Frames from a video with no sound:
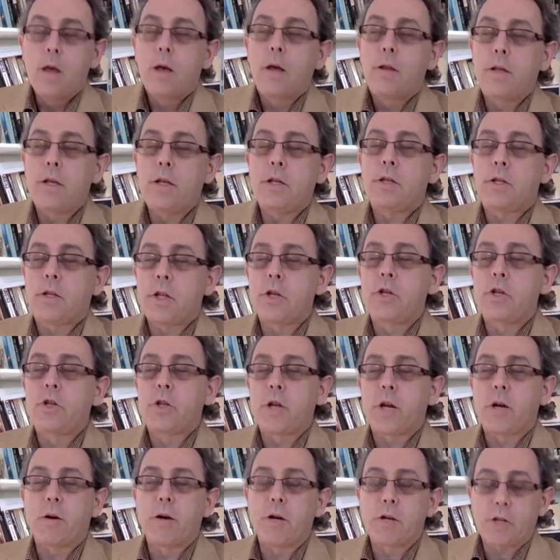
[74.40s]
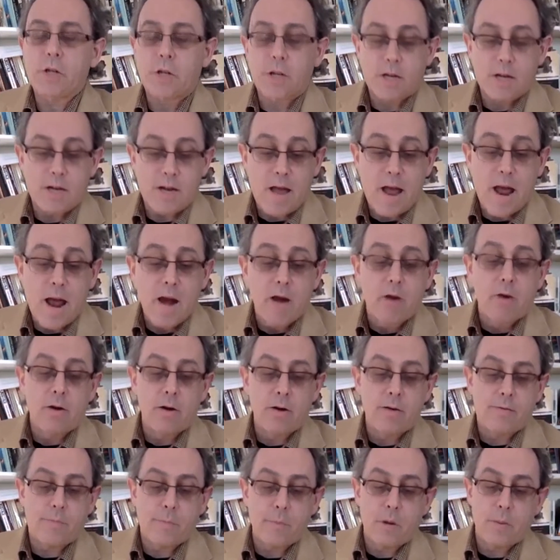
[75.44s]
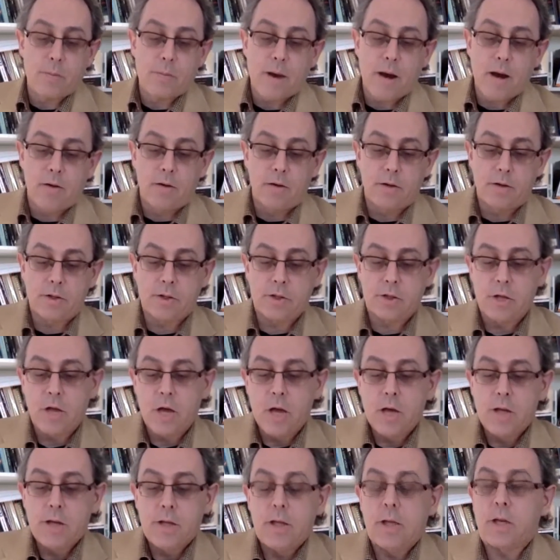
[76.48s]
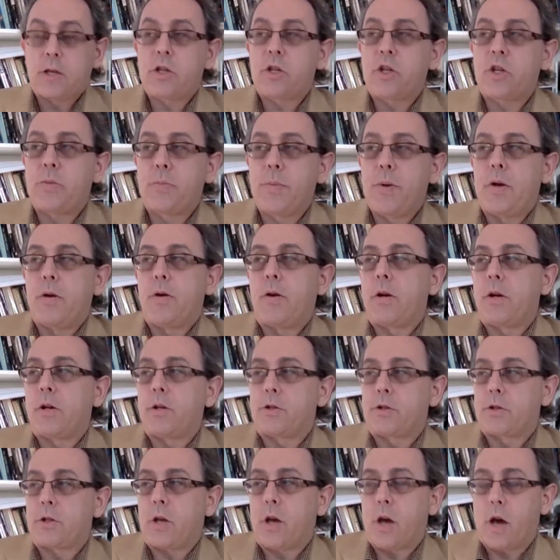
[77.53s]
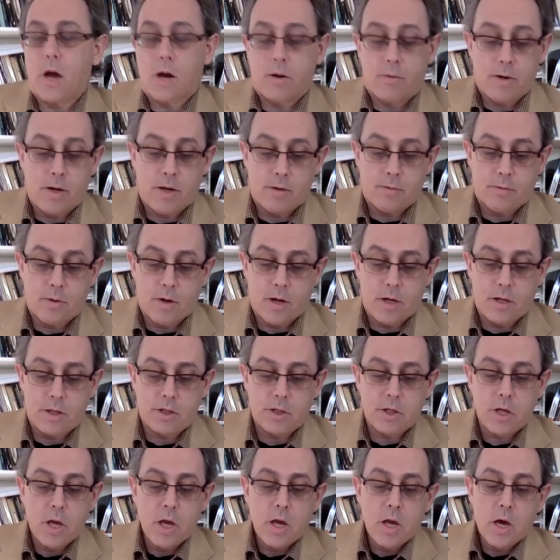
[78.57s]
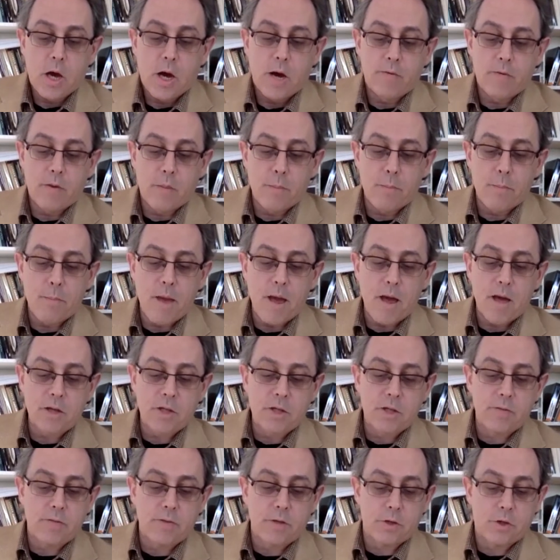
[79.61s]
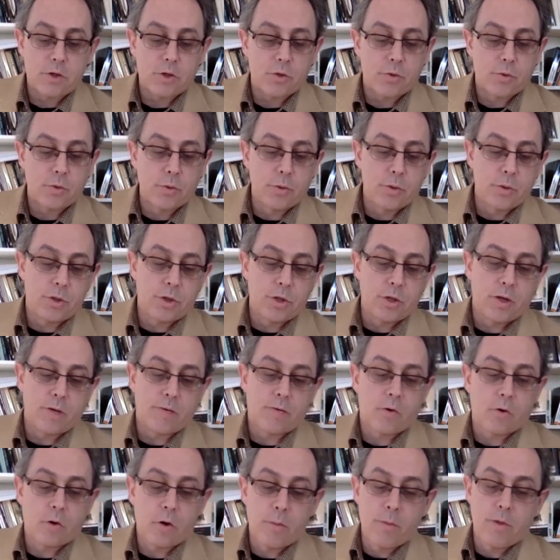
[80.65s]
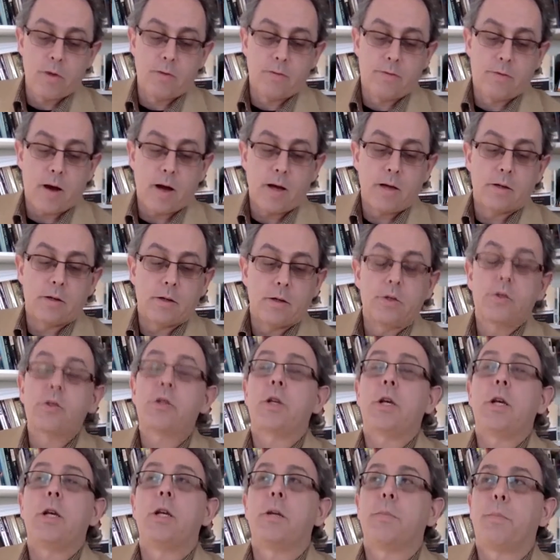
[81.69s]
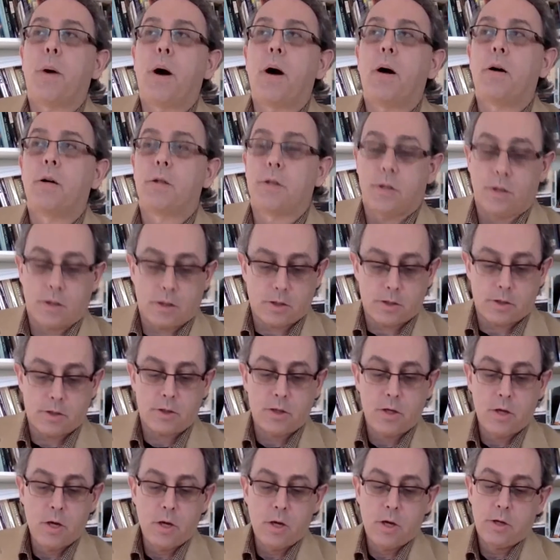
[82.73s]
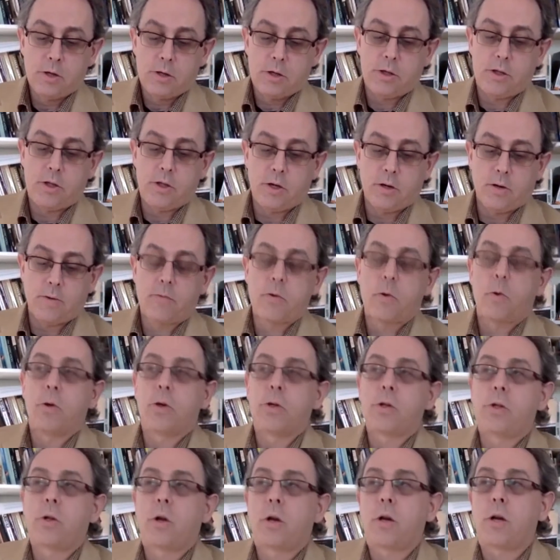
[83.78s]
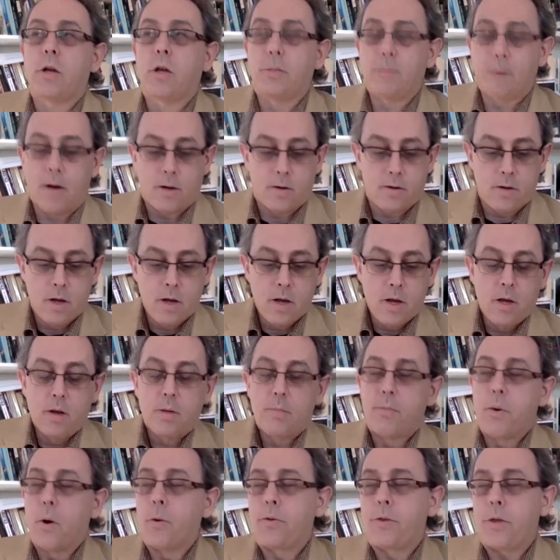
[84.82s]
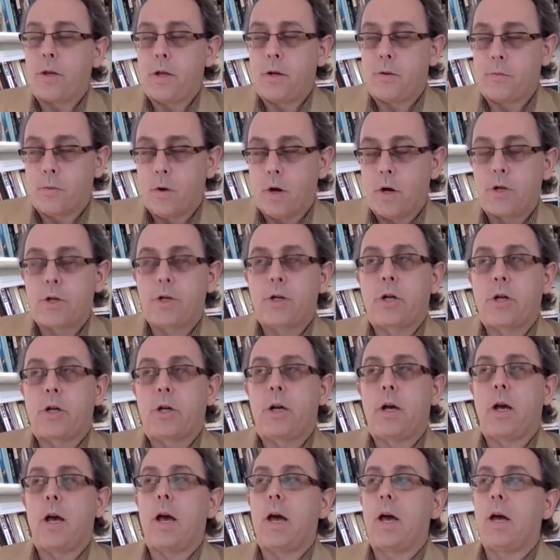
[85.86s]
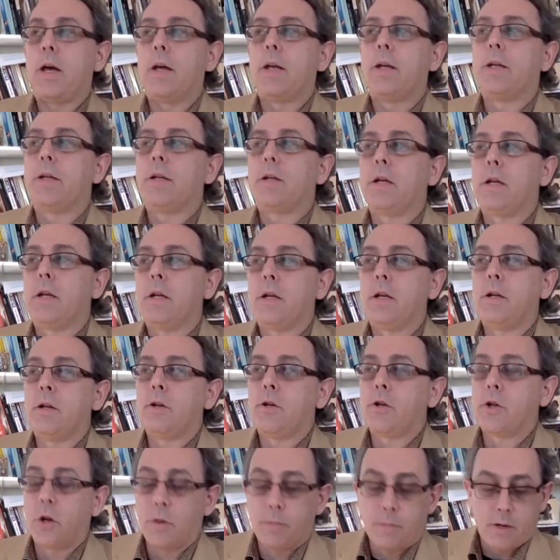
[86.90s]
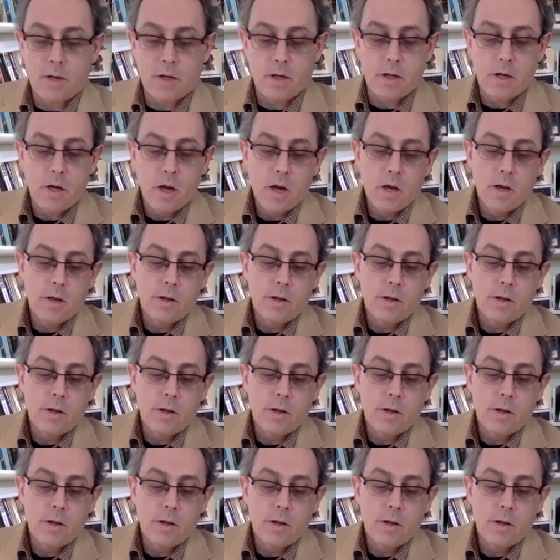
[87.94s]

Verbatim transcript: This generation inherited from their parents the experience, Arendt writes, of a massive intrusion of criminal violence into politics. She's here, of course, talking about both in Russia and in Germany,